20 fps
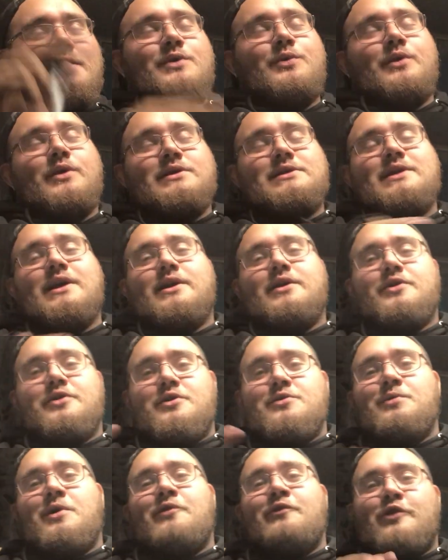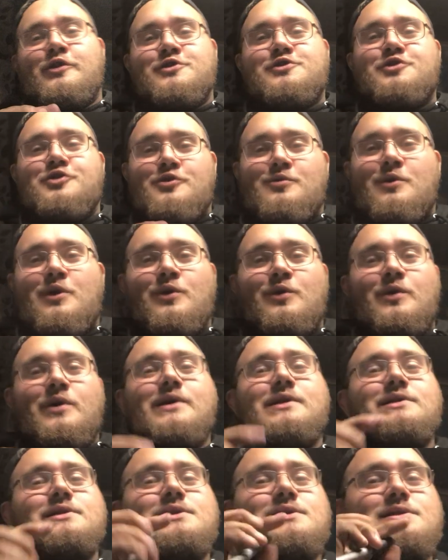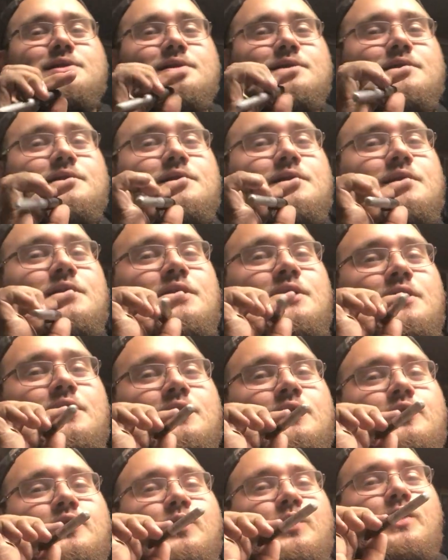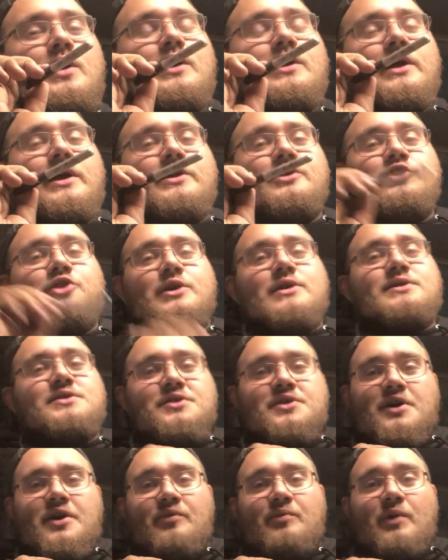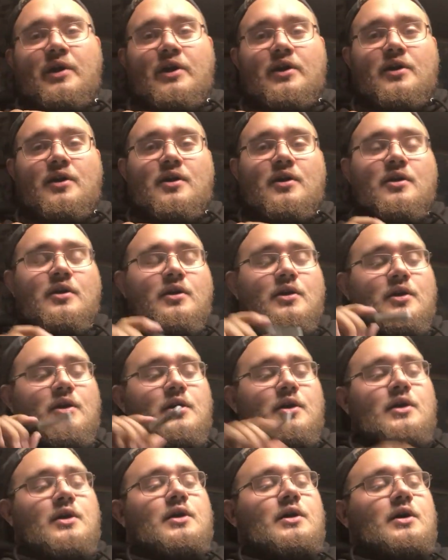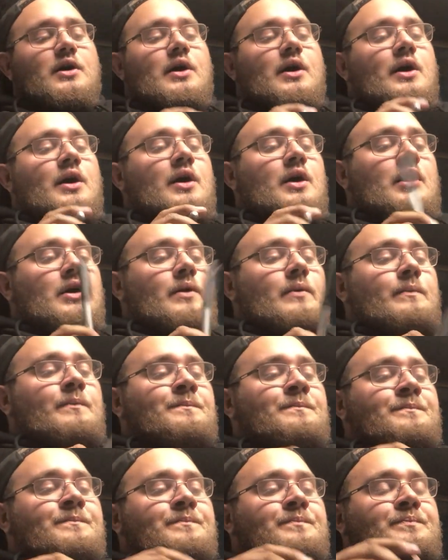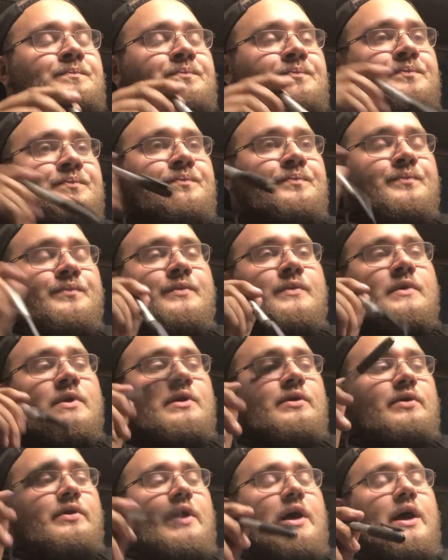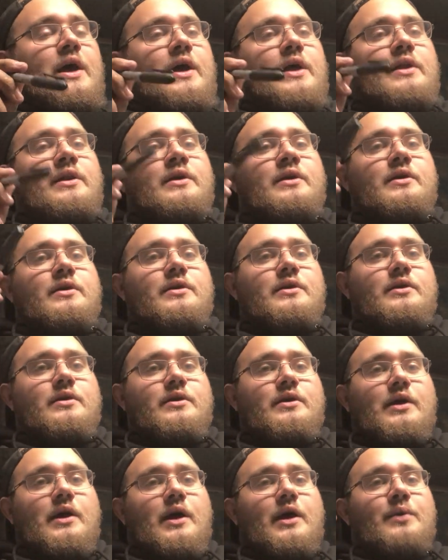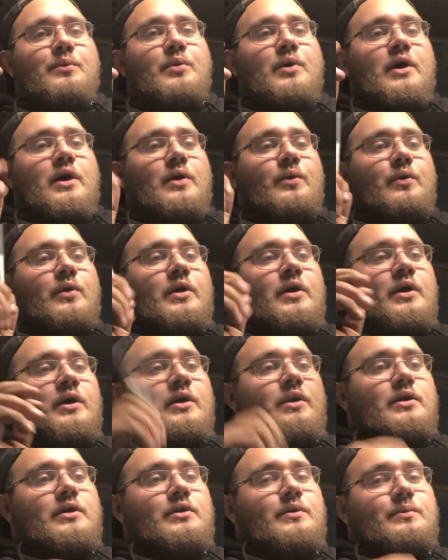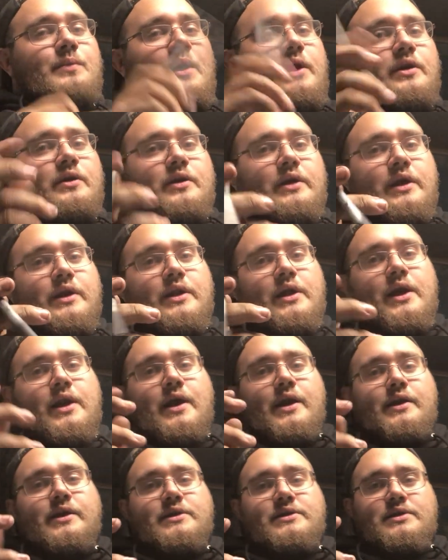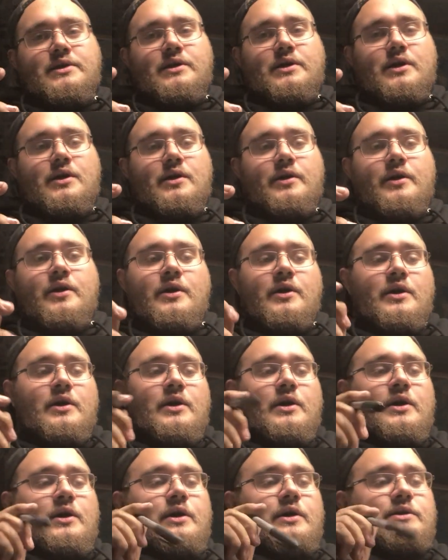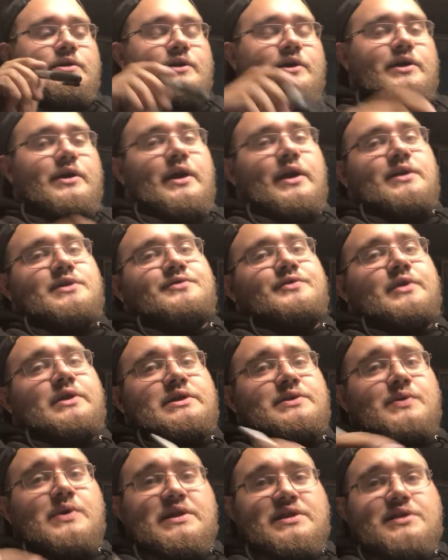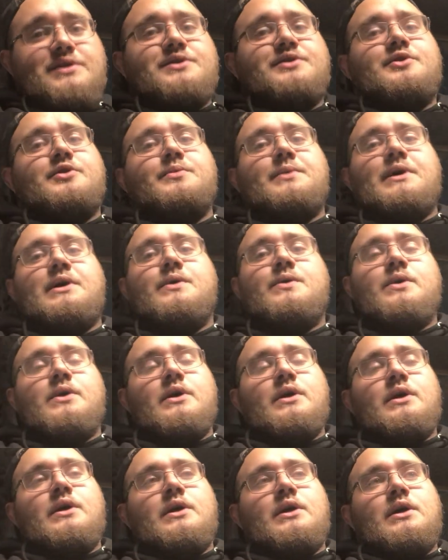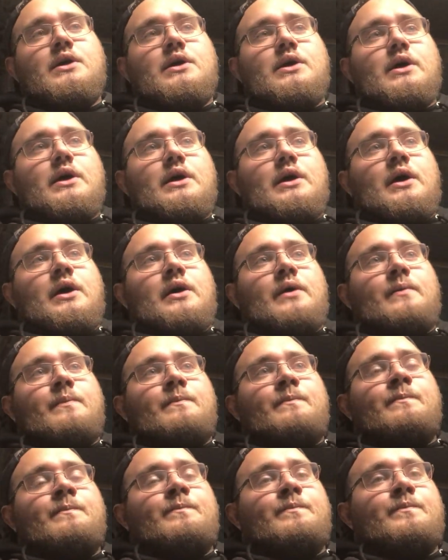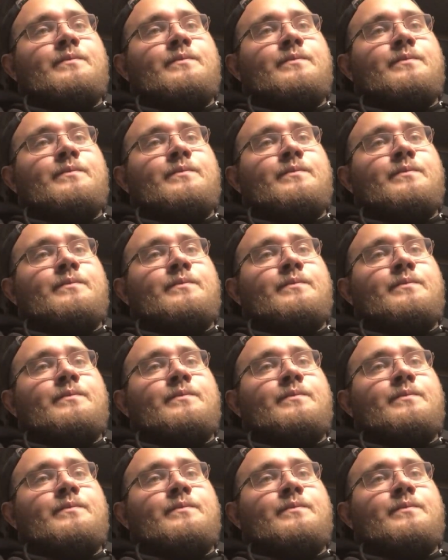well, technically, my first turbo was the one I just took off my car. Um, then I bought one. Michael had that on his car until he got his VS Racing turbo. Um,